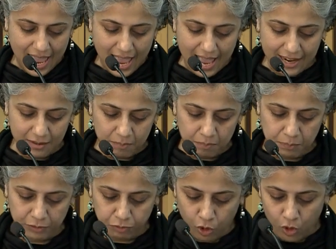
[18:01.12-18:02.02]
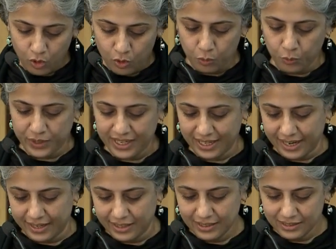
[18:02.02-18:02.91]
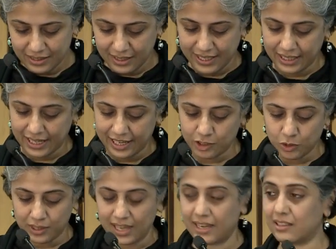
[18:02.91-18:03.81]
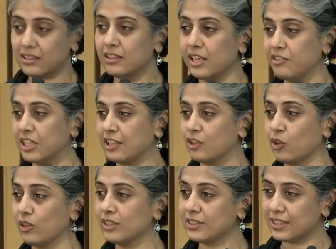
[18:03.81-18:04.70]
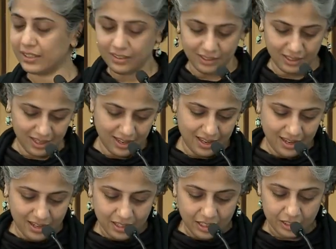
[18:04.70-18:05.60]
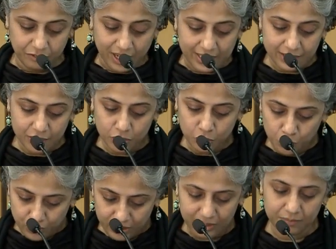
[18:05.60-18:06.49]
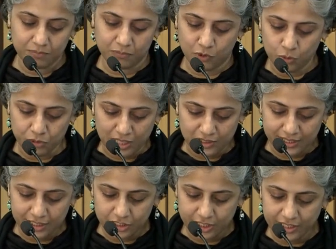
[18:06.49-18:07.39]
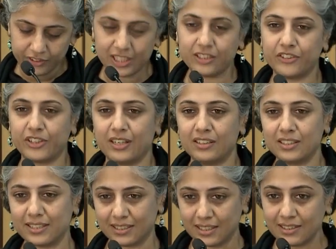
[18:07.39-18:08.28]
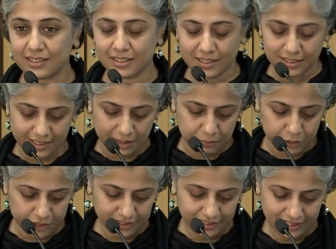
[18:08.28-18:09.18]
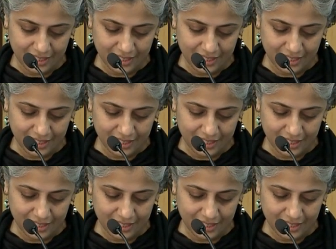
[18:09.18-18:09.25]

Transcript: And before we end, I'd like to thank Devika Dolat Singh, advisor to the Umrah Singh Sher-Gil Grant since its inception,